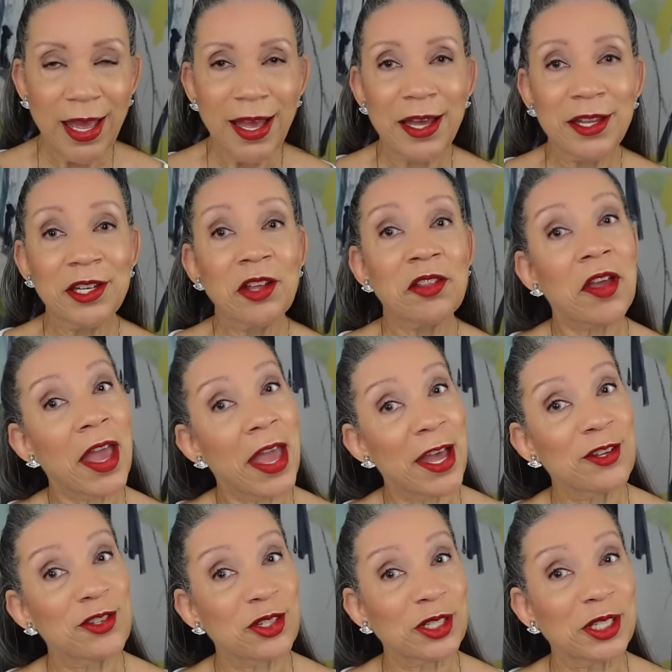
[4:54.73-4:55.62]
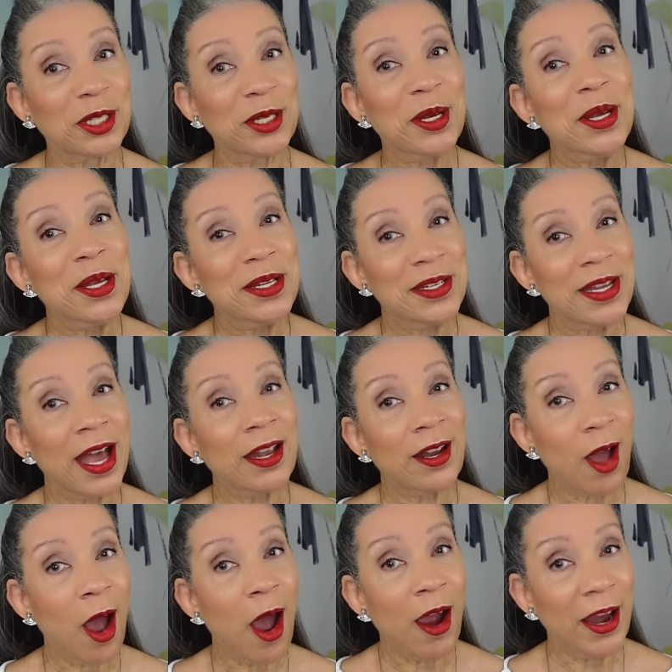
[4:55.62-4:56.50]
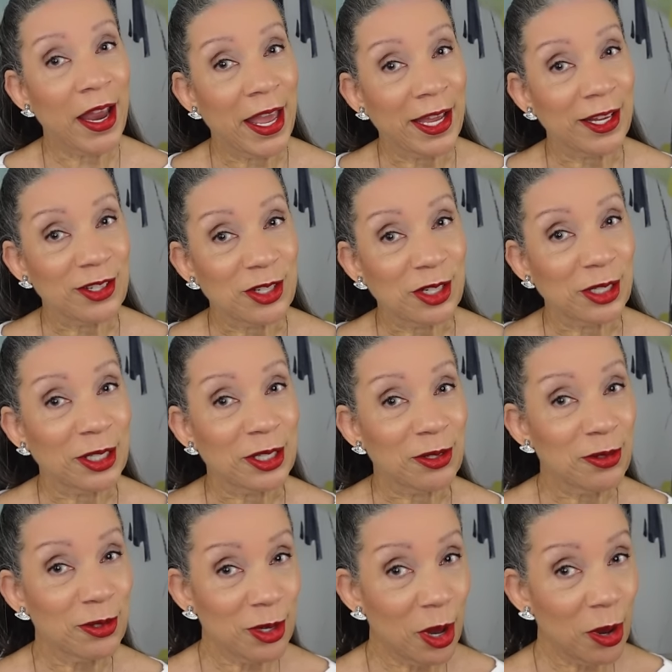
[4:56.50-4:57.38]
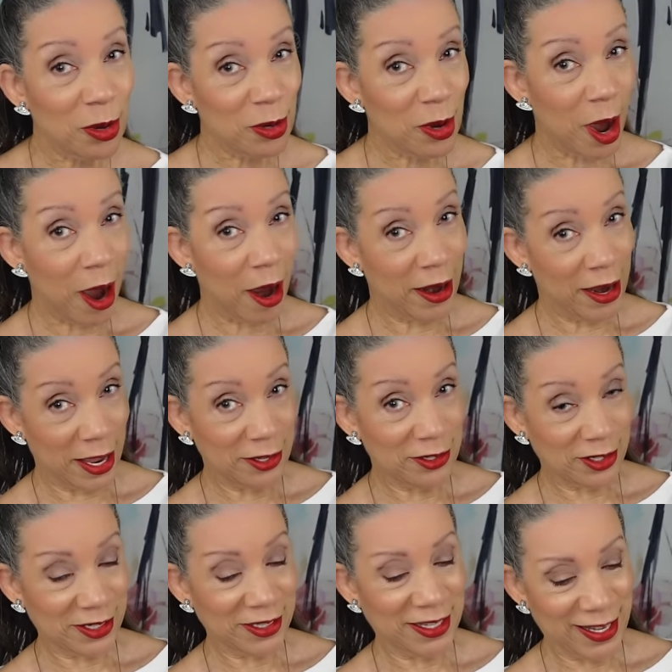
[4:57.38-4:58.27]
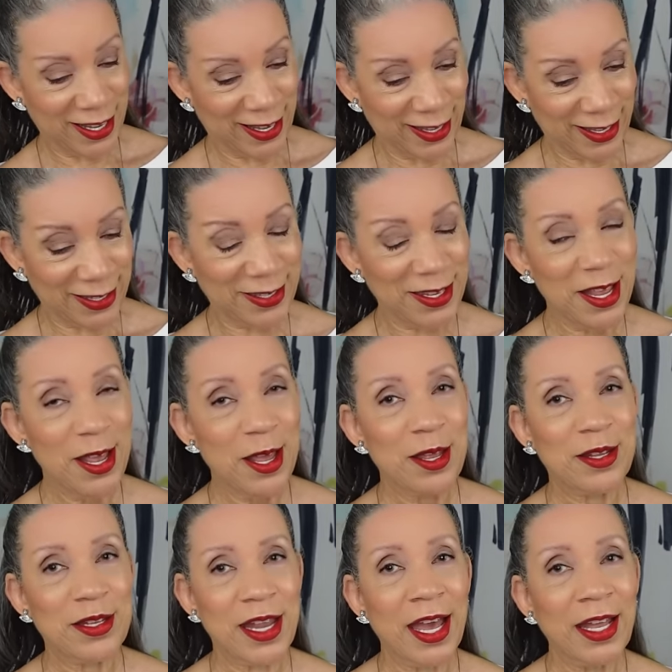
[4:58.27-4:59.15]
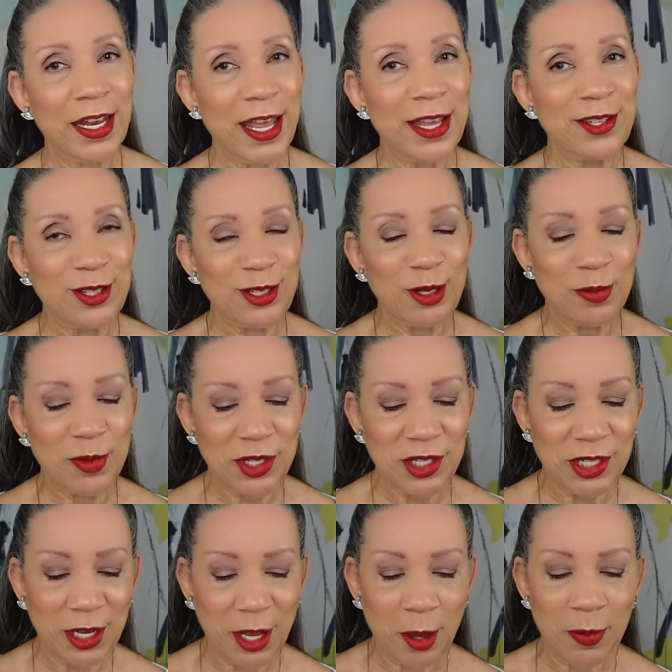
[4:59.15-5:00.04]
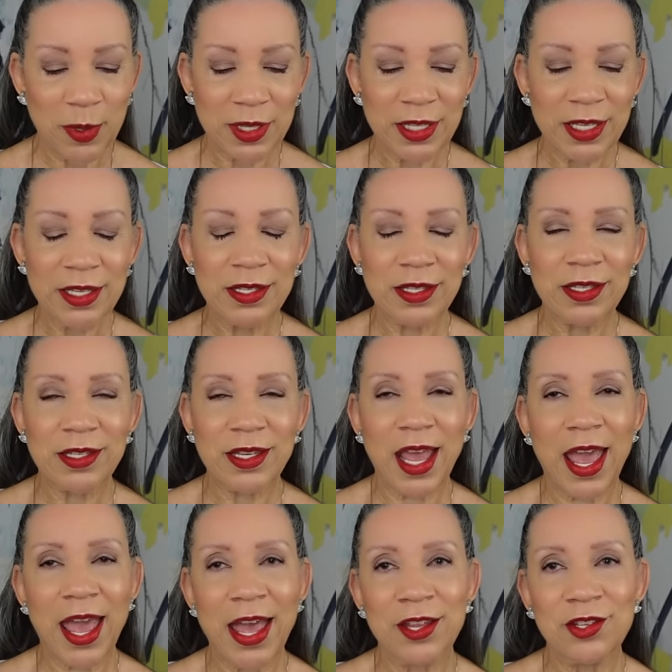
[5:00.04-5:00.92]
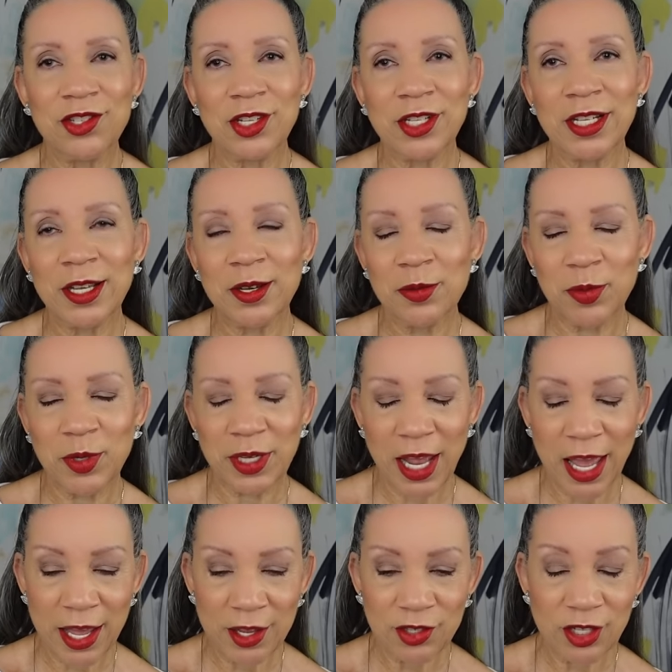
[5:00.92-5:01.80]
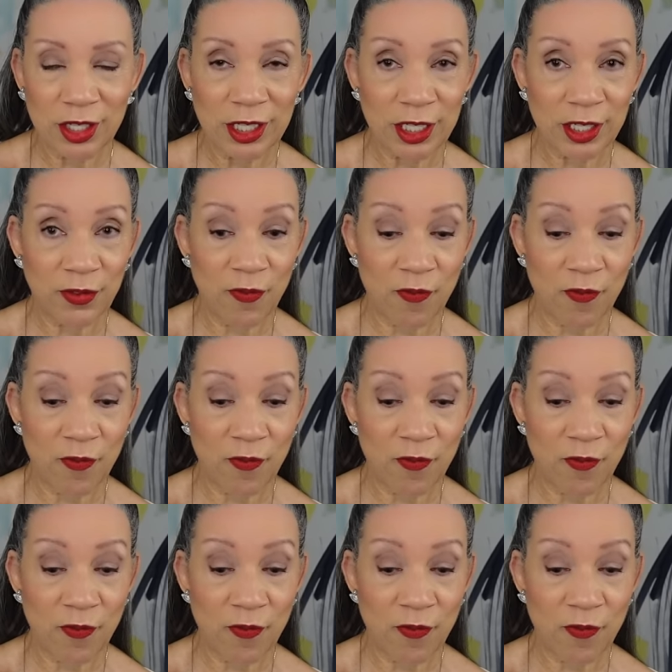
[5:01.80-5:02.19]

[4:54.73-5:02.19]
another Angela, not our Angela. You know who our Angela is. Not Angela Michelle, but this is Angela with Angela's